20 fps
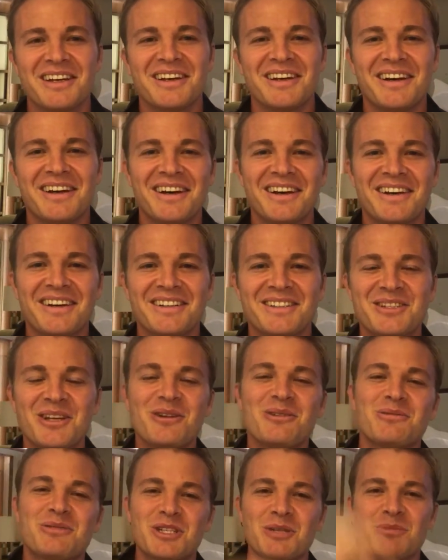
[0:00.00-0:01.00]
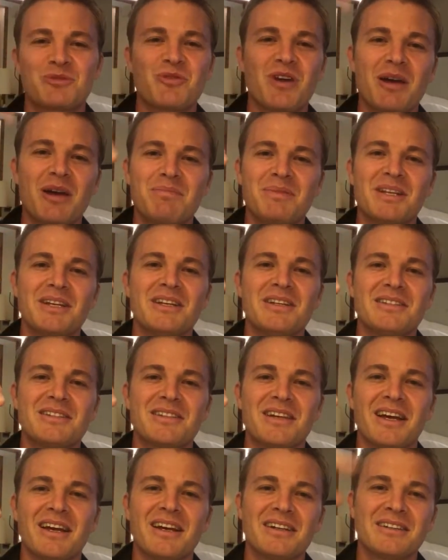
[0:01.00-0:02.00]
So subscribe please,
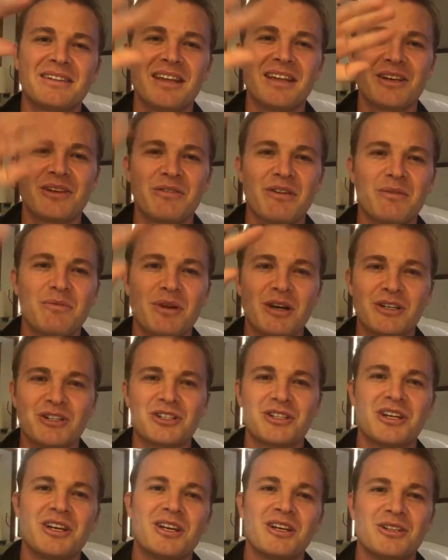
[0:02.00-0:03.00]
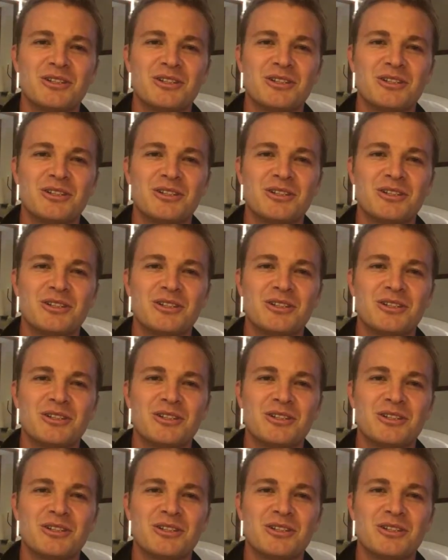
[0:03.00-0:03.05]
and thank you very much.